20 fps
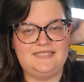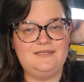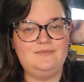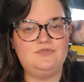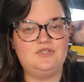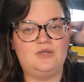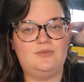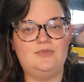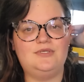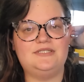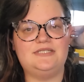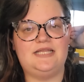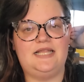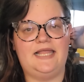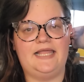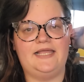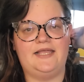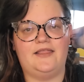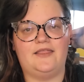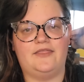seems almost
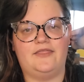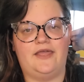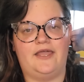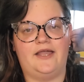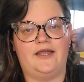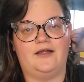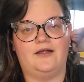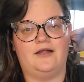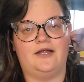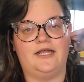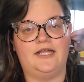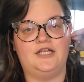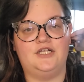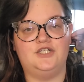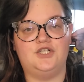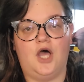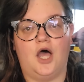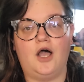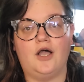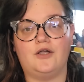like they're
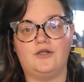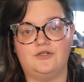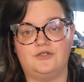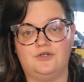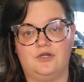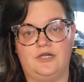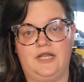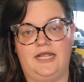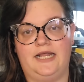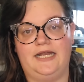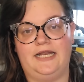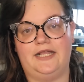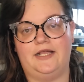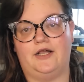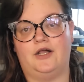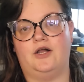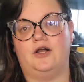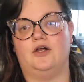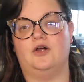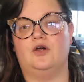indoctrinating
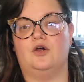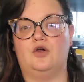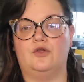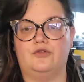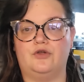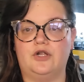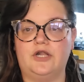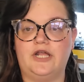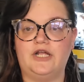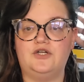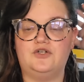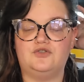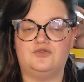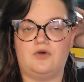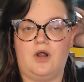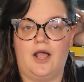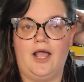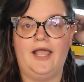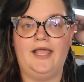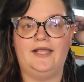her or they're like
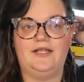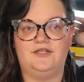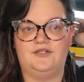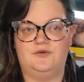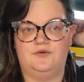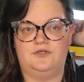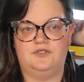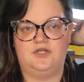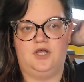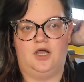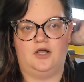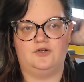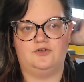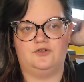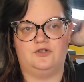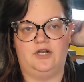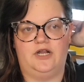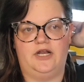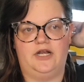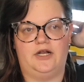trying to
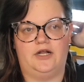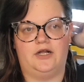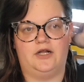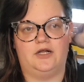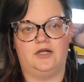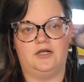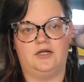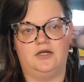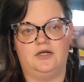indoctrinate her.